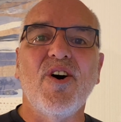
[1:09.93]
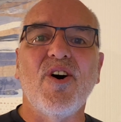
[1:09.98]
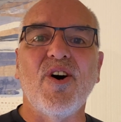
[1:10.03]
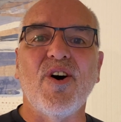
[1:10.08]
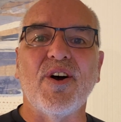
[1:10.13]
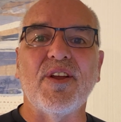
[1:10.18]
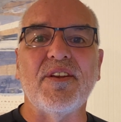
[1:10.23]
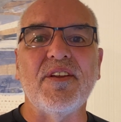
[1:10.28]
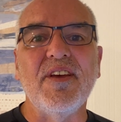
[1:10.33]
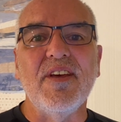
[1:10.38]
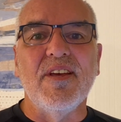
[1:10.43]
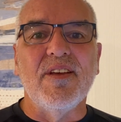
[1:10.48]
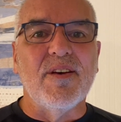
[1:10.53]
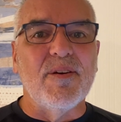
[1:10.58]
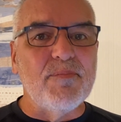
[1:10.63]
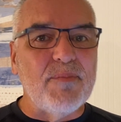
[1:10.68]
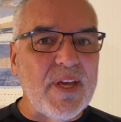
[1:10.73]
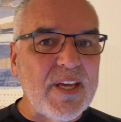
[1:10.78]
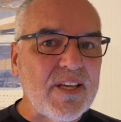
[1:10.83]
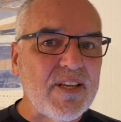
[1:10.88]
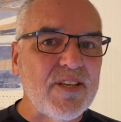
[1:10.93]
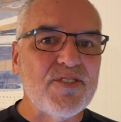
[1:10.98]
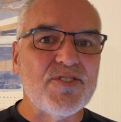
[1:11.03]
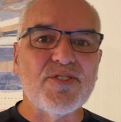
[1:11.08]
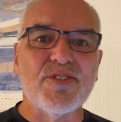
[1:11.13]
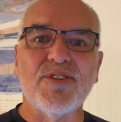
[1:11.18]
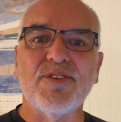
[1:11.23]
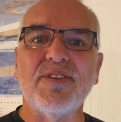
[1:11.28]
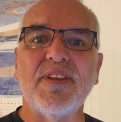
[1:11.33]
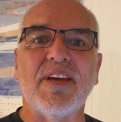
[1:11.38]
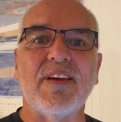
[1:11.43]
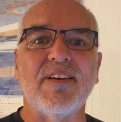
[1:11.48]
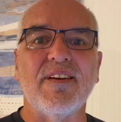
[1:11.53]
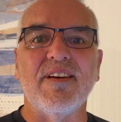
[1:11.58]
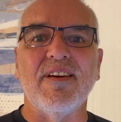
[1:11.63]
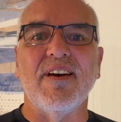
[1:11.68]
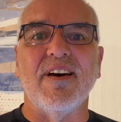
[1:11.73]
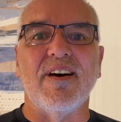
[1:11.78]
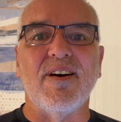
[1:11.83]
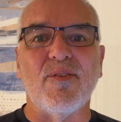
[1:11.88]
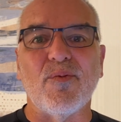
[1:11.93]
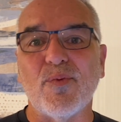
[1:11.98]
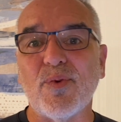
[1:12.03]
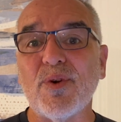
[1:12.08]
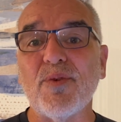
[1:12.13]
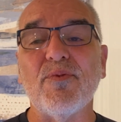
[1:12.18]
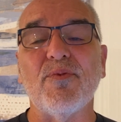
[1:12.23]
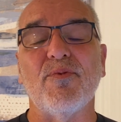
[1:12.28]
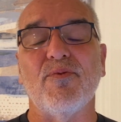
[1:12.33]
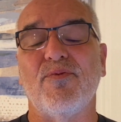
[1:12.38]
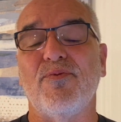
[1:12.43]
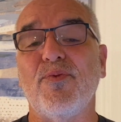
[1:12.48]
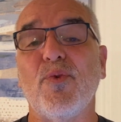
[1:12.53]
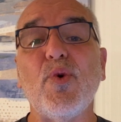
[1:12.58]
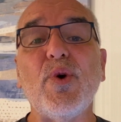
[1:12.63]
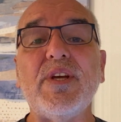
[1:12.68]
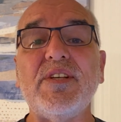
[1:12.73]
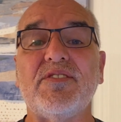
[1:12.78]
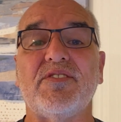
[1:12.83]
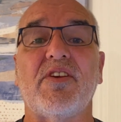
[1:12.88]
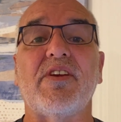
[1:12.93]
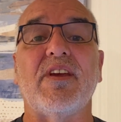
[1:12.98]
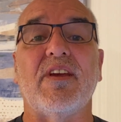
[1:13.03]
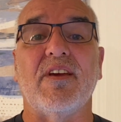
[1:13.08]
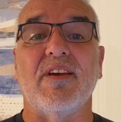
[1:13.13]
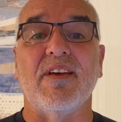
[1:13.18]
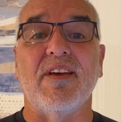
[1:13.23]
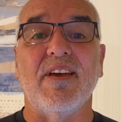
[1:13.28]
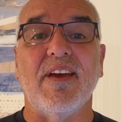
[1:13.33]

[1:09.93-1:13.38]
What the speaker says: on making sure that we're voicing